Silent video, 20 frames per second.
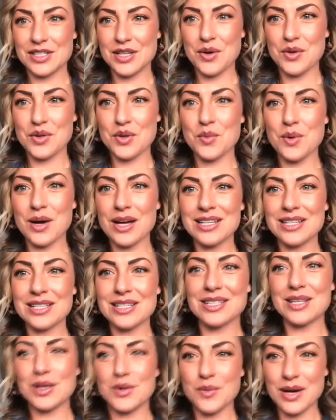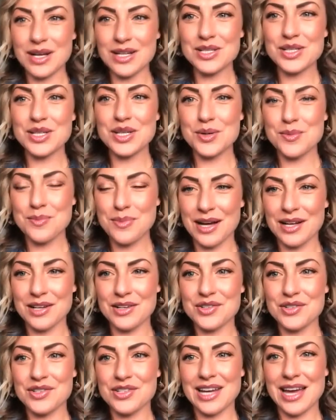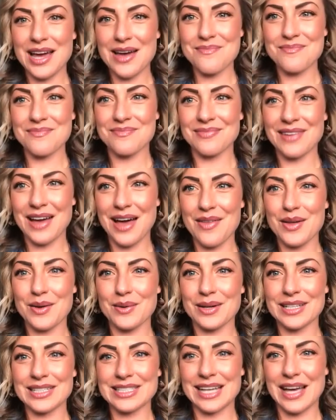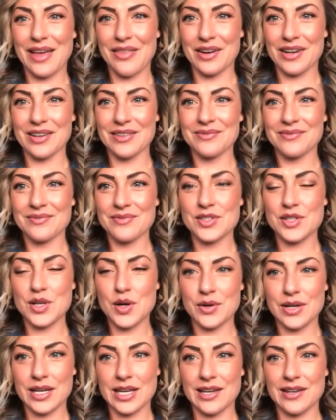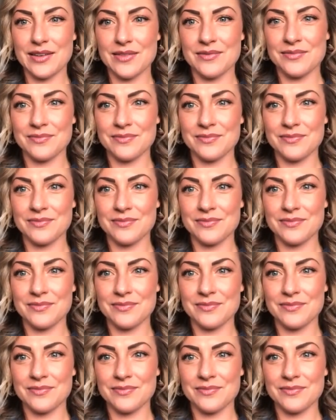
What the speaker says: So the 1-2 punch. Yep. How they work together. So key.